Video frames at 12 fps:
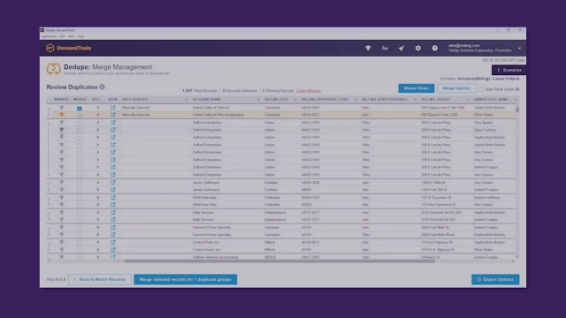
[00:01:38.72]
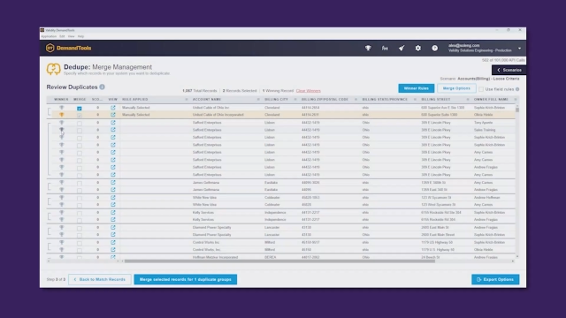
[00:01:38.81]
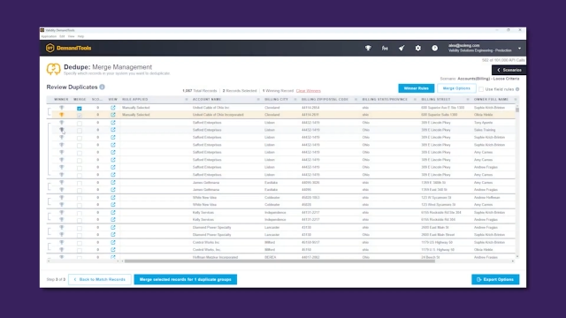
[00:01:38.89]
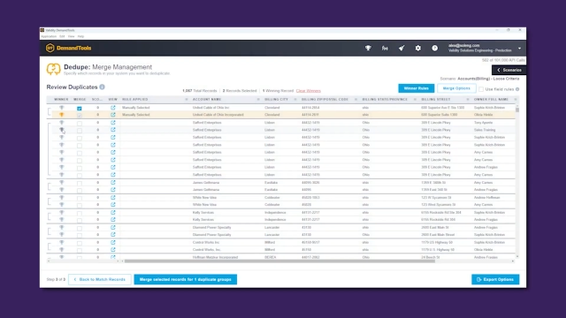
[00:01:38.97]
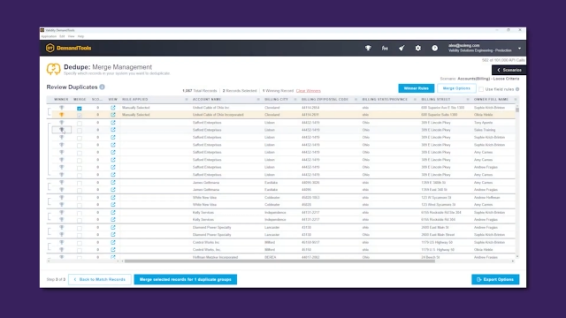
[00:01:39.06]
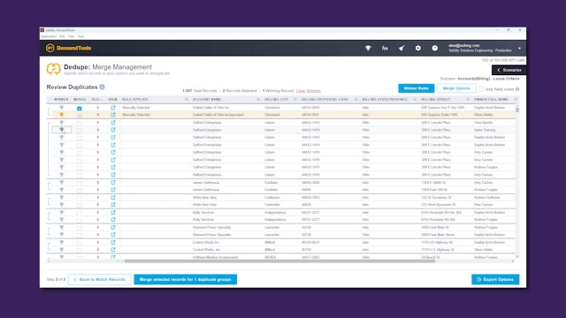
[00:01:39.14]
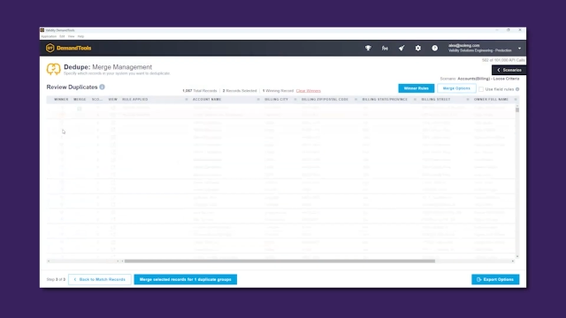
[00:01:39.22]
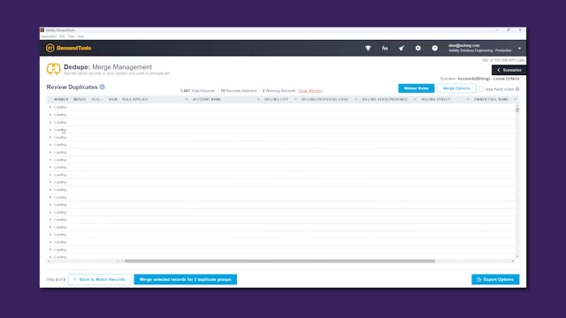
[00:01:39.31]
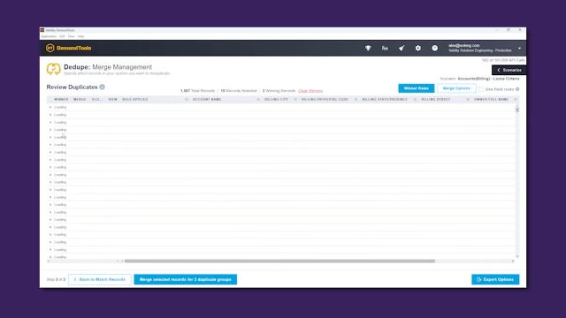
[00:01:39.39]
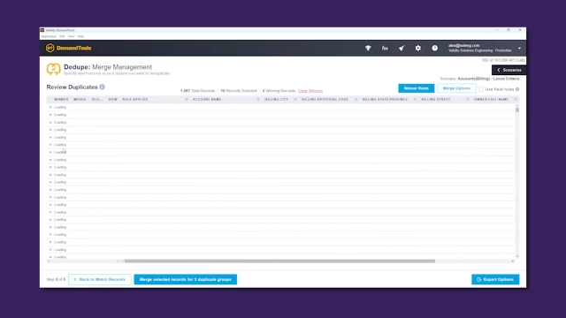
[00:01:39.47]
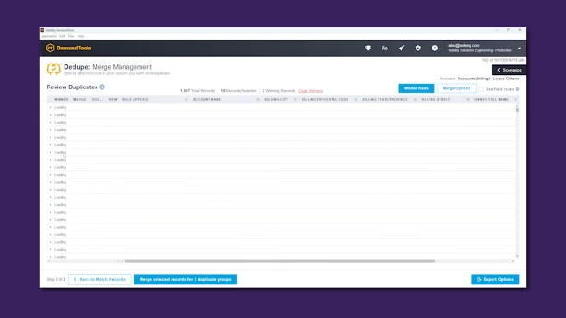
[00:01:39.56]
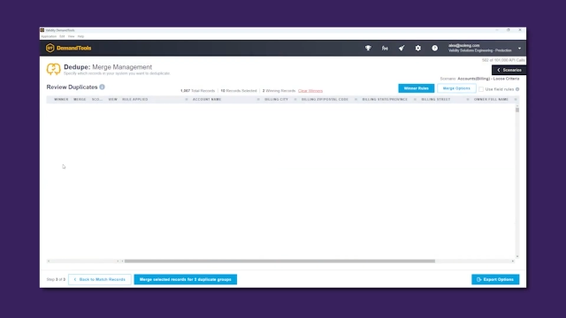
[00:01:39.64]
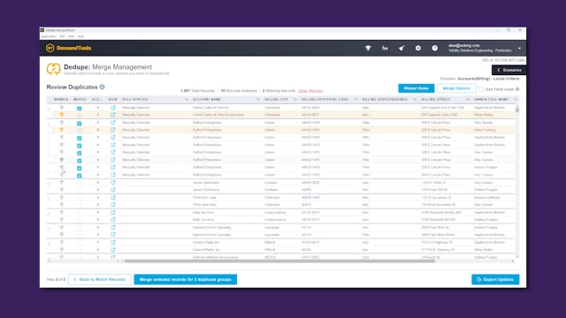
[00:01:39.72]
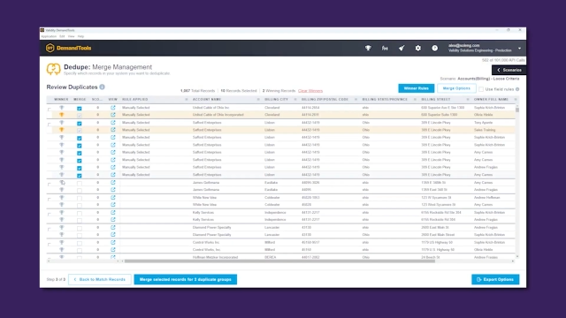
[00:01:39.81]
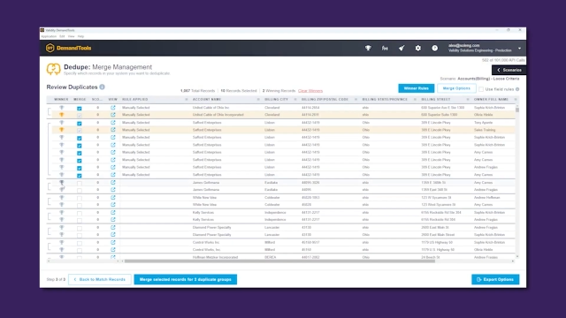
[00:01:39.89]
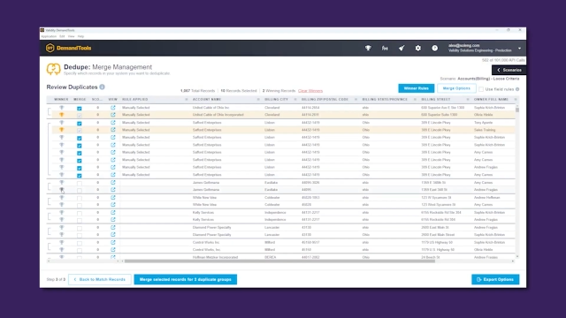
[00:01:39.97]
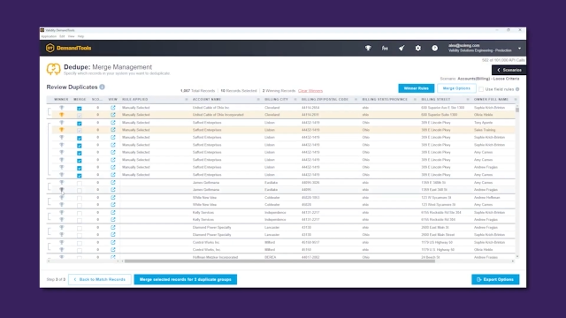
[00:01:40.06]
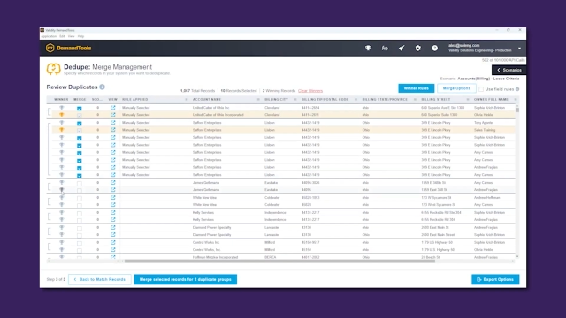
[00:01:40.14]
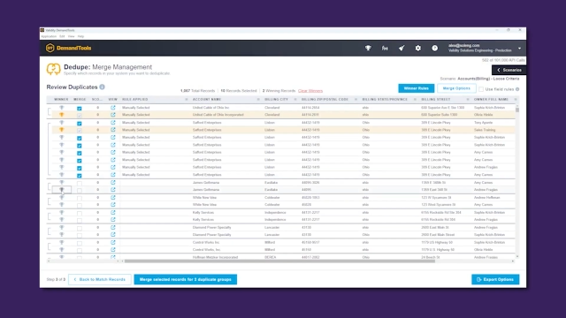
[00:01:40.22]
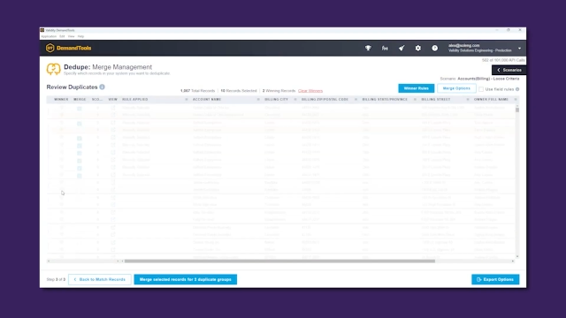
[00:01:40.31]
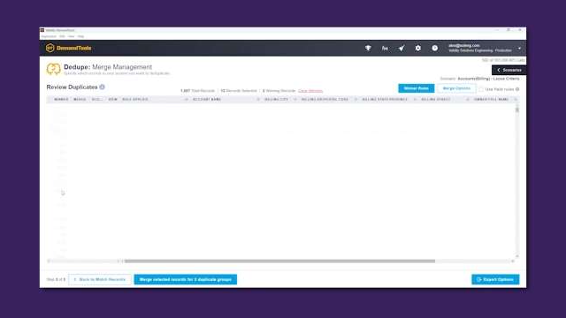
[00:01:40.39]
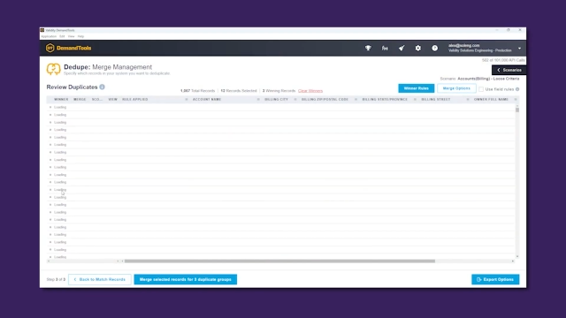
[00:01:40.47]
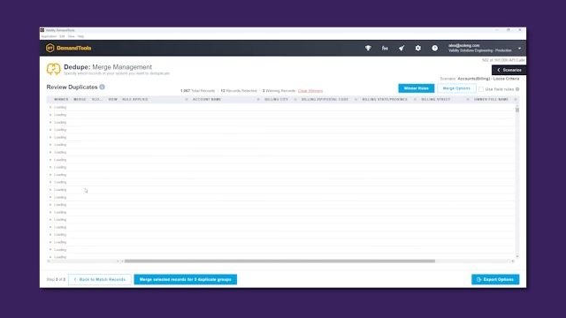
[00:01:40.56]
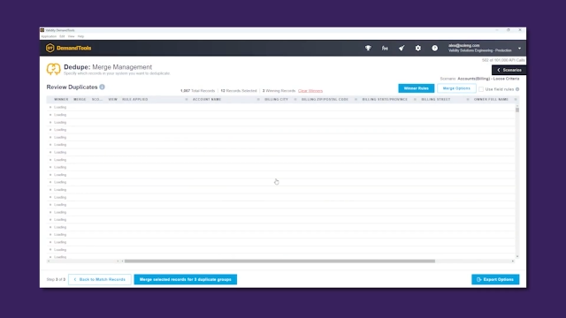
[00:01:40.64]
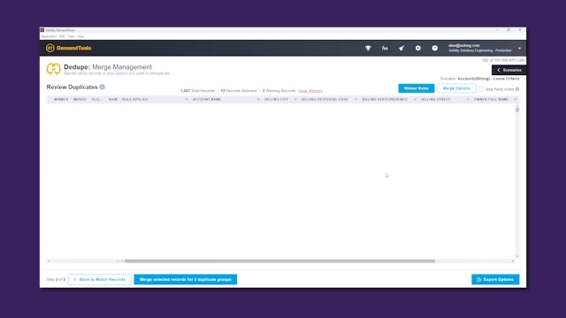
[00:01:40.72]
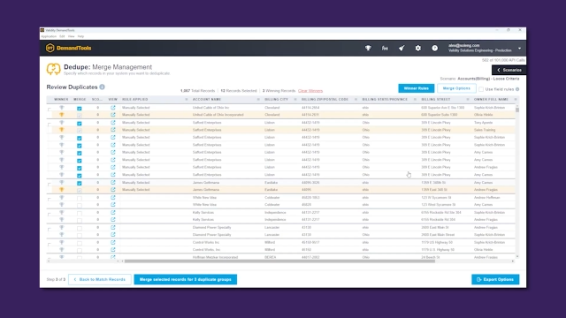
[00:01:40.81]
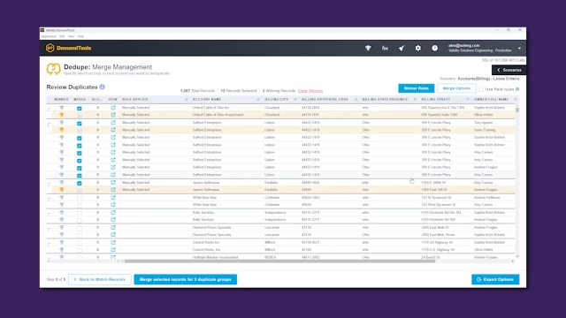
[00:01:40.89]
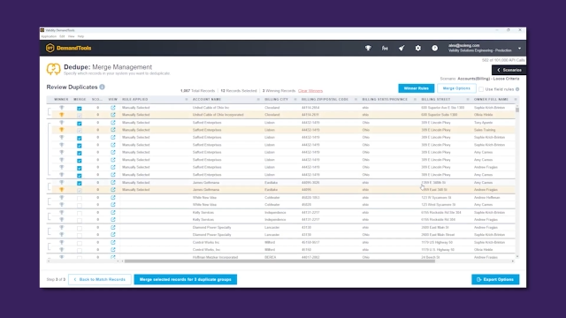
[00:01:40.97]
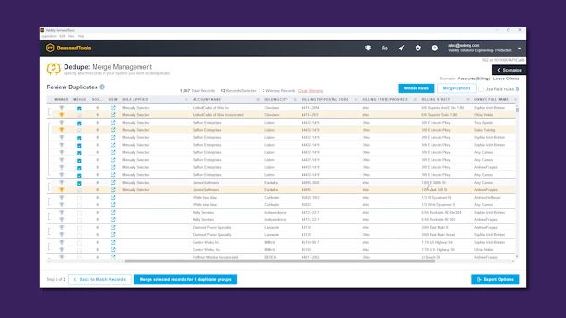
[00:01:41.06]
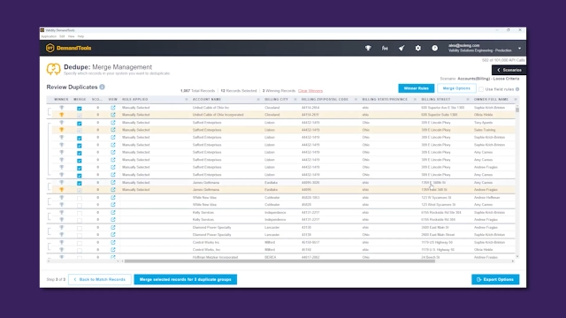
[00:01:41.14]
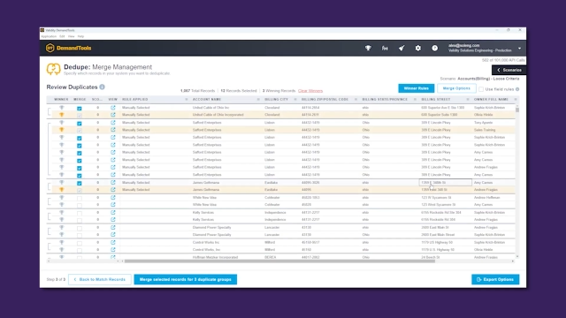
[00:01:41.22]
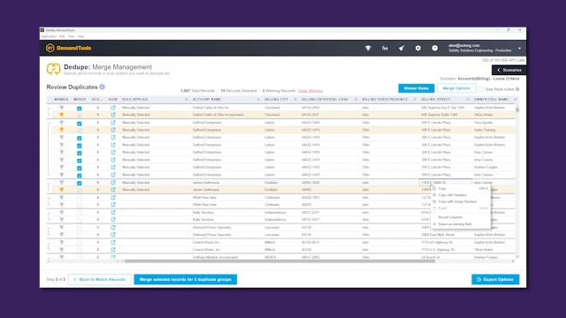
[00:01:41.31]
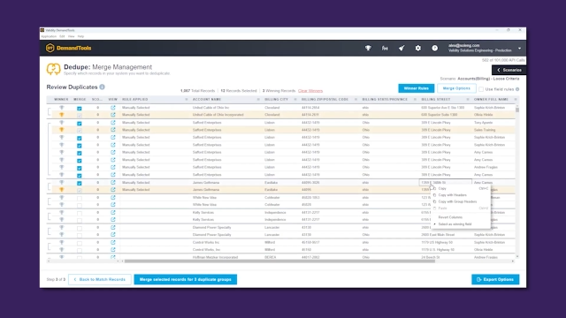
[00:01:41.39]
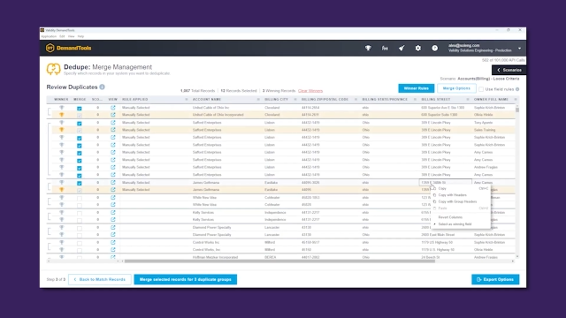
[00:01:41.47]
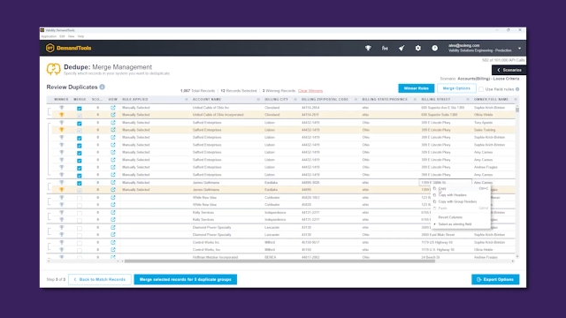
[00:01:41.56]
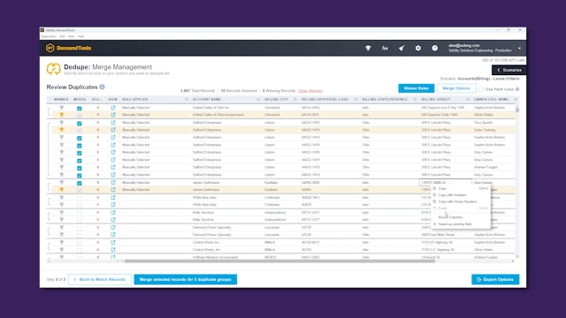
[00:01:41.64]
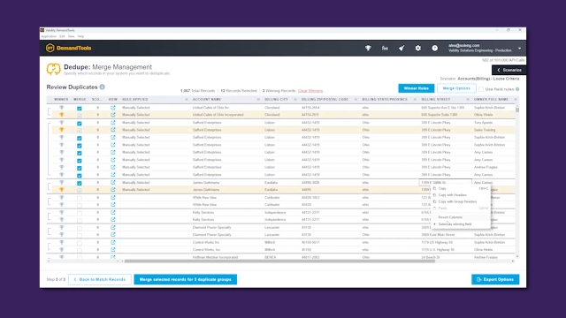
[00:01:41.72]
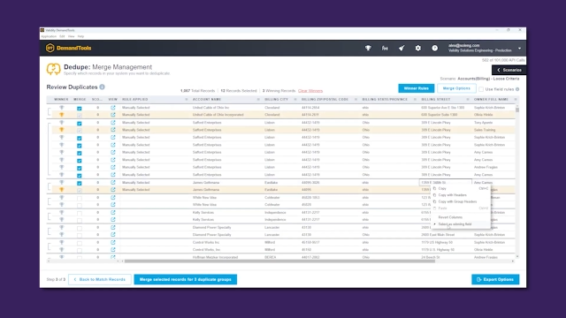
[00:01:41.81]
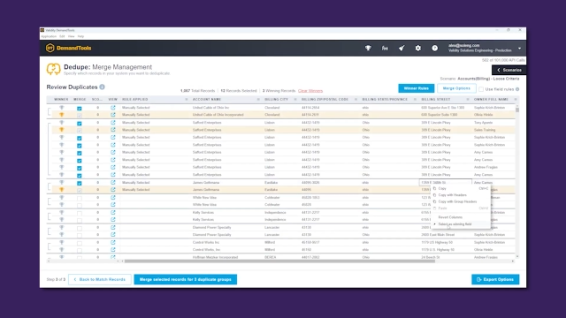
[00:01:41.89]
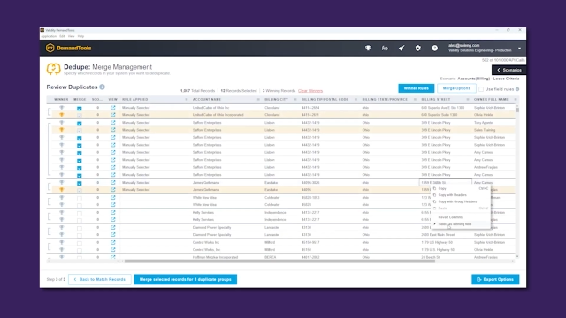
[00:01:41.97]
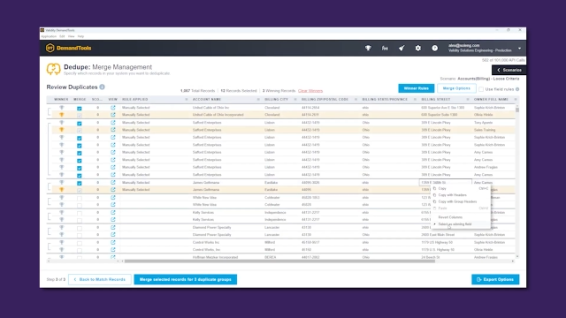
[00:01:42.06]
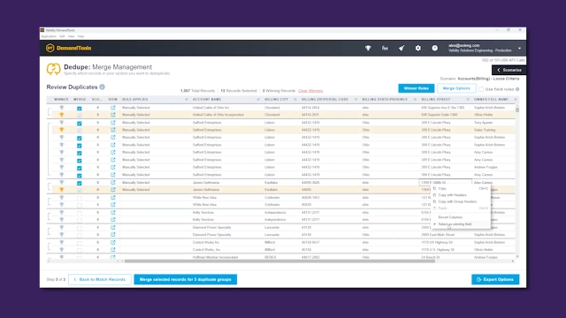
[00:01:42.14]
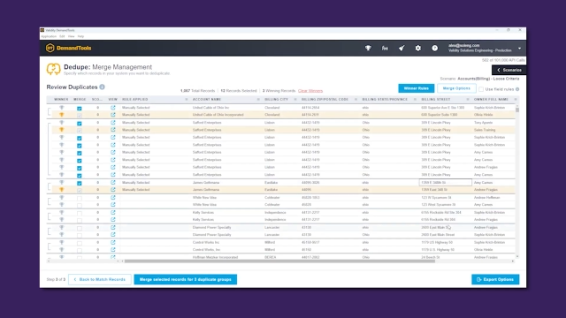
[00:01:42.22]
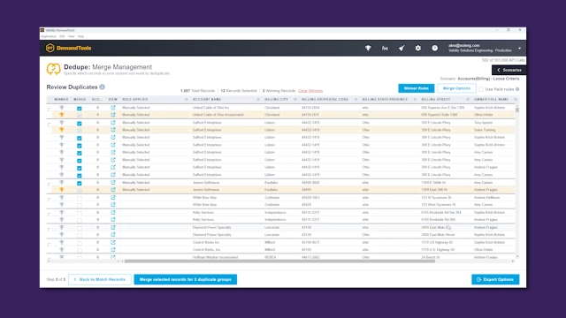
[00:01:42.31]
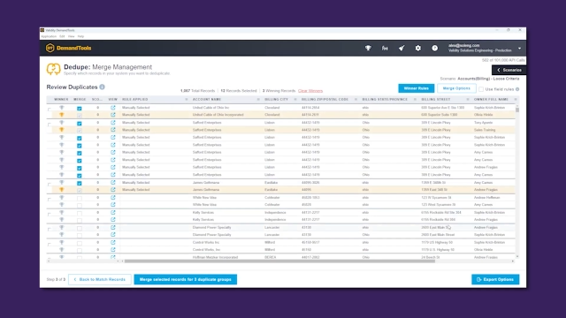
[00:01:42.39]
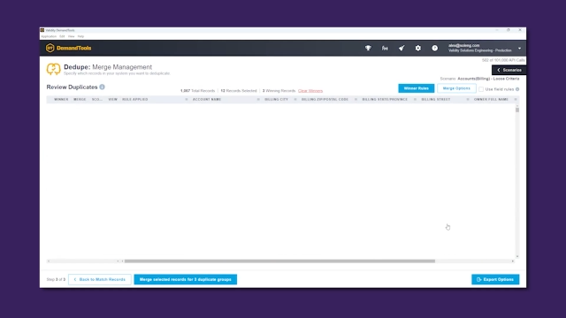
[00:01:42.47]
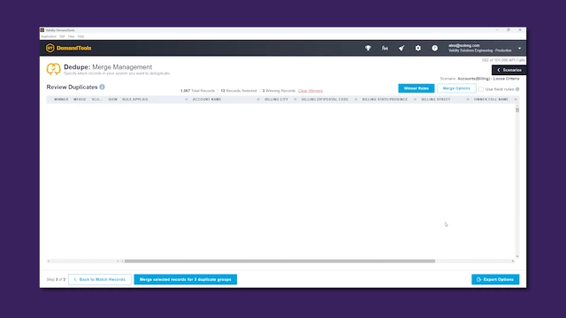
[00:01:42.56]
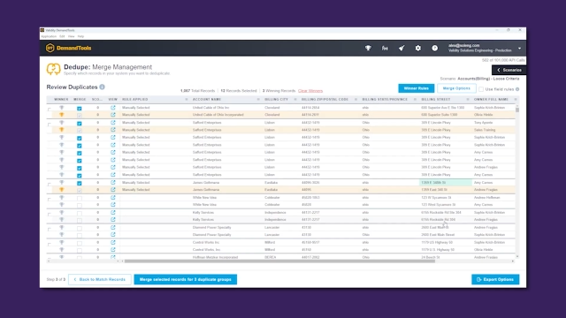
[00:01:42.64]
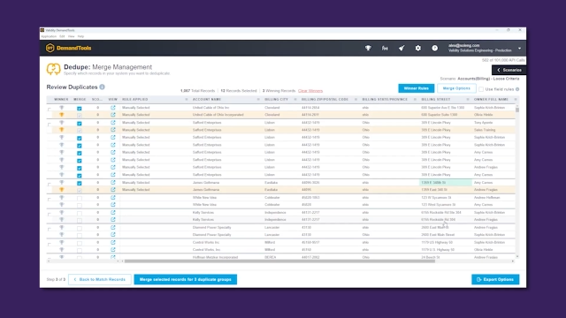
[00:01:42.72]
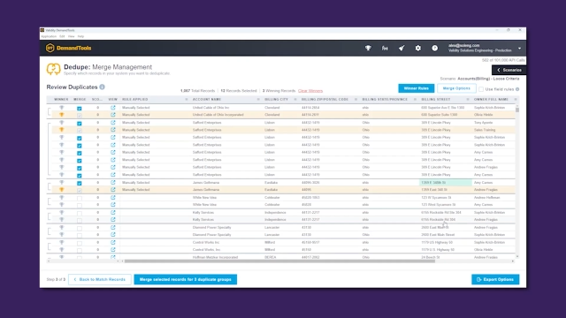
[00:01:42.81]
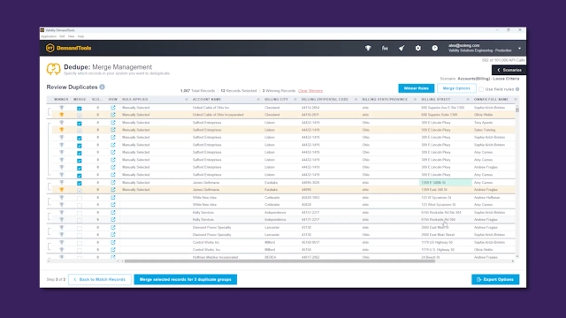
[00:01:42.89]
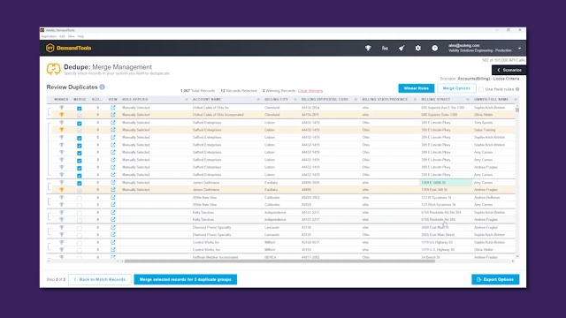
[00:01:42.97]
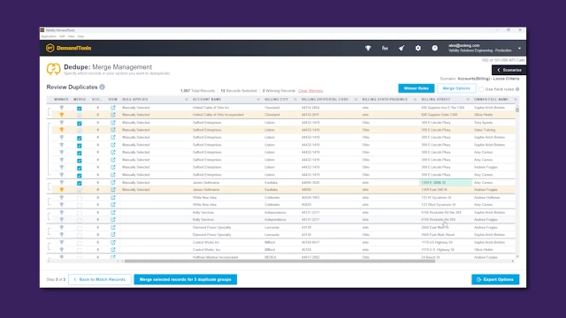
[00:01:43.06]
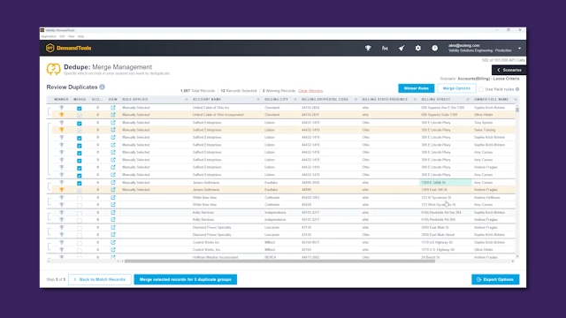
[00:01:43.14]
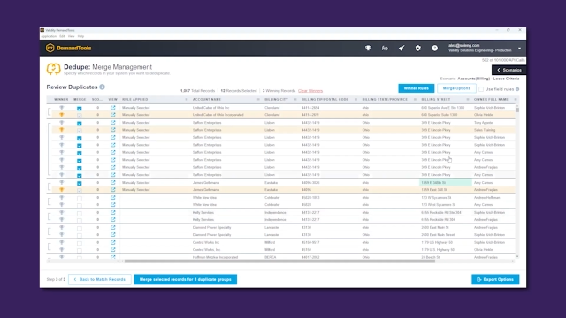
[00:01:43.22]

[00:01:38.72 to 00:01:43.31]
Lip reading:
(no speaker visible)